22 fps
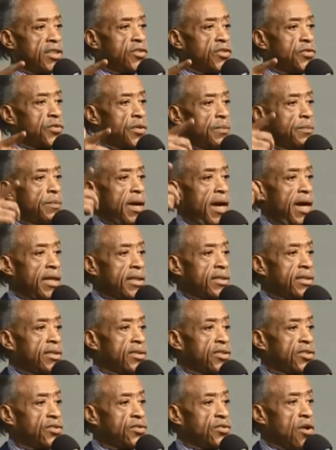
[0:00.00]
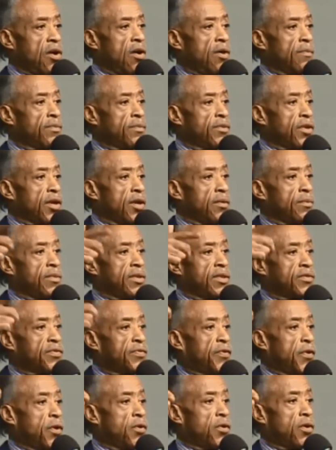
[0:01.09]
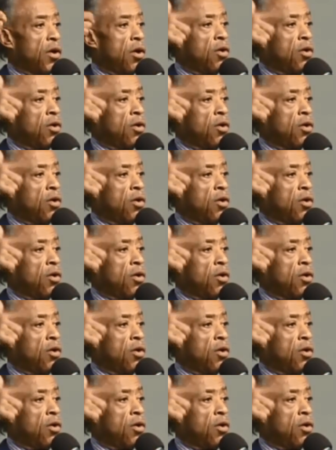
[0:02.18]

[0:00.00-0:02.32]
Uh, some people would call him a con man.